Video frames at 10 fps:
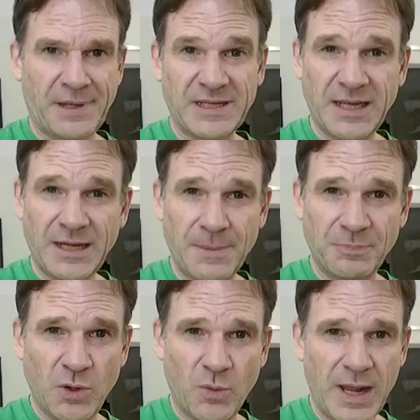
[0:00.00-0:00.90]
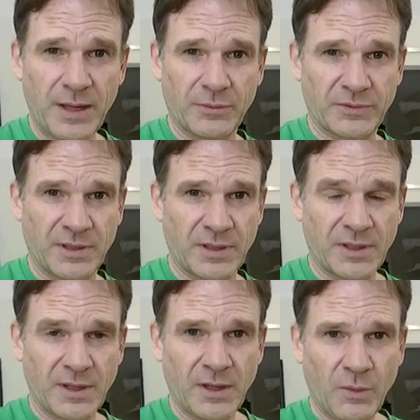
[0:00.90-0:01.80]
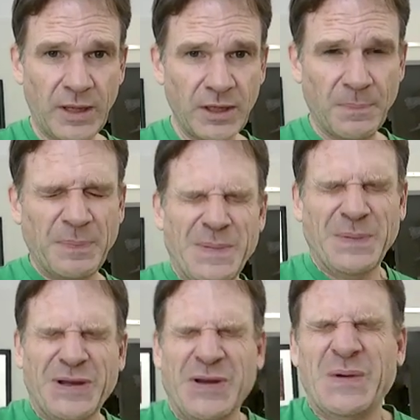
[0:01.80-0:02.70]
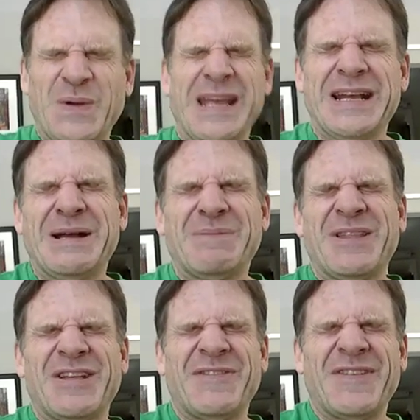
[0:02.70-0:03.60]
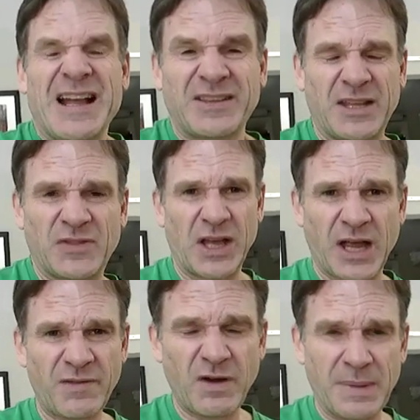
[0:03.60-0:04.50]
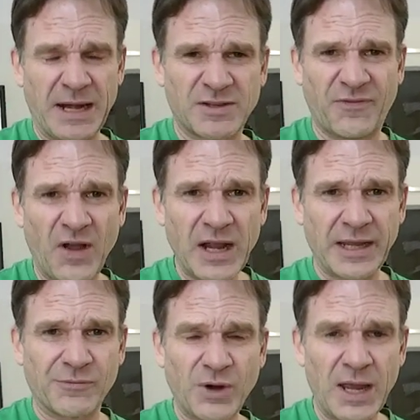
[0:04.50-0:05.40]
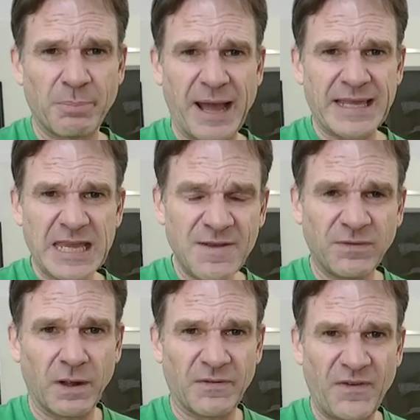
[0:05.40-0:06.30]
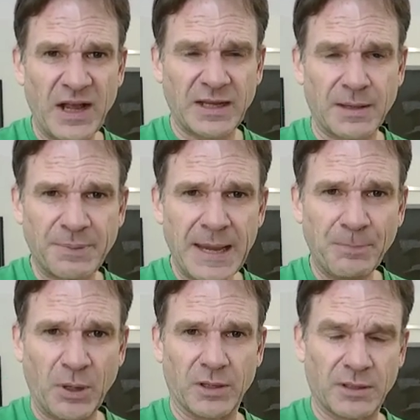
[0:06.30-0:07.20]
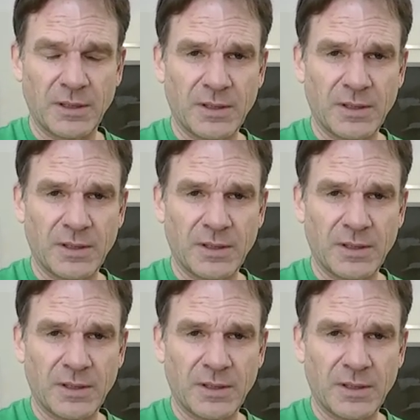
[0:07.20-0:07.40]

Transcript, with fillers: I can't help you out. When are people going to wake up to the fact that the government is fucking run by evil fucking people?